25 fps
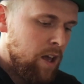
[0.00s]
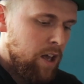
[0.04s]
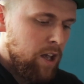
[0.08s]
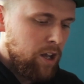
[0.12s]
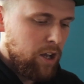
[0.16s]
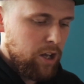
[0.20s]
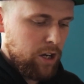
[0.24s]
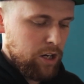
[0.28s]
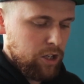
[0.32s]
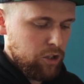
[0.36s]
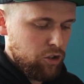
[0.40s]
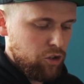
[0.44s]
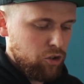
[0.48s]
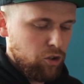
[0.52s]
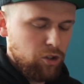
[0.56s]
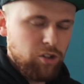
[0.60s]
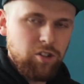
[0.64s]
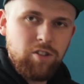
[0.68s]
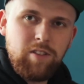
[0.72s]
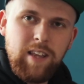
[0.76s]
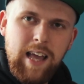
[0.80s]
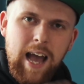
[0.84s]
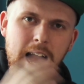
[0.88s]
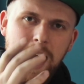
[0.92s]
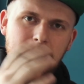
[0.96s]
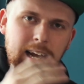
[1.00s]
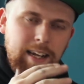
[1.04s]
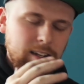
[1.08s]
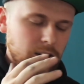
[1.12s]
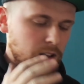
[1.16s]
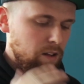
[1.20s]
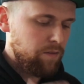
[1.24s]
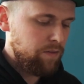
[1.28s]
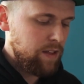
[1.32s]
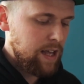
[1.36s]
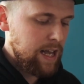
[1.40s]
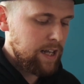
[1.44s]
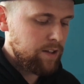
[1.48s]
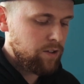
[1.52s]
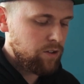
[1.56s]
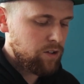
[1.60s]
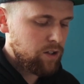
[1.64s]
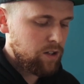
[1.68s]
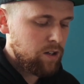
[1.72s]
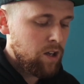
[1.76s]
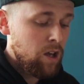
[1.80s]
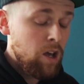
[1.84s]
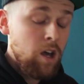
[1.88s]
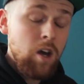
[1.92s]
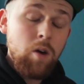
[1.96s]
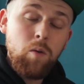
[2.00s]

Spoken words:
can adjust the idle of the engine,